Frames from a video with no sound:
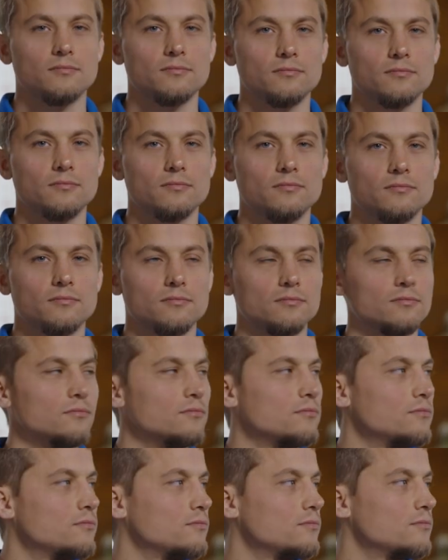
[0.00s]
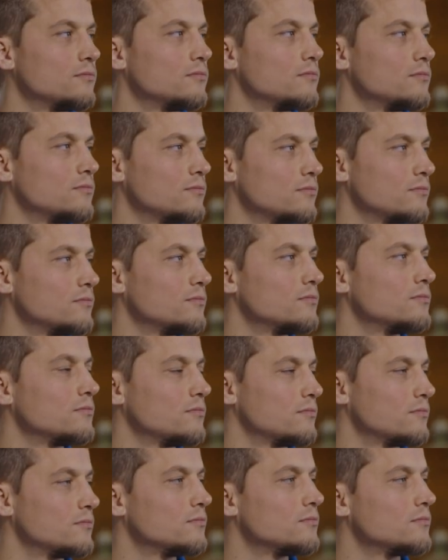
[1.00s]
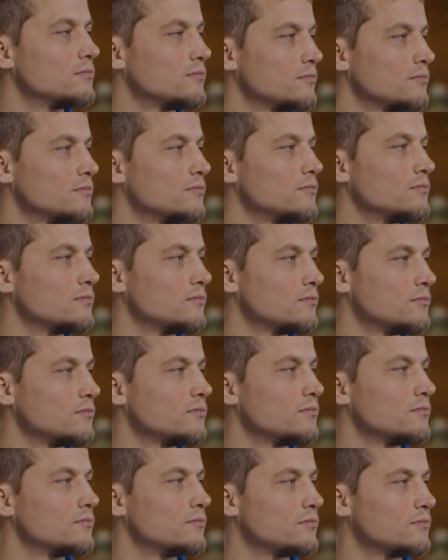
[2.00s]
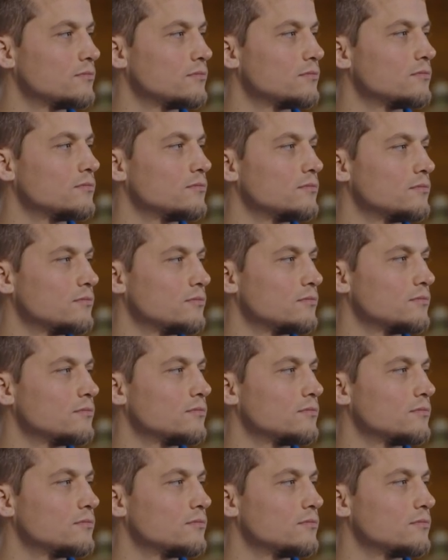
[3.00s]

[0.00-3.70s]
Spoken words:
No words are spoken by the person on screen.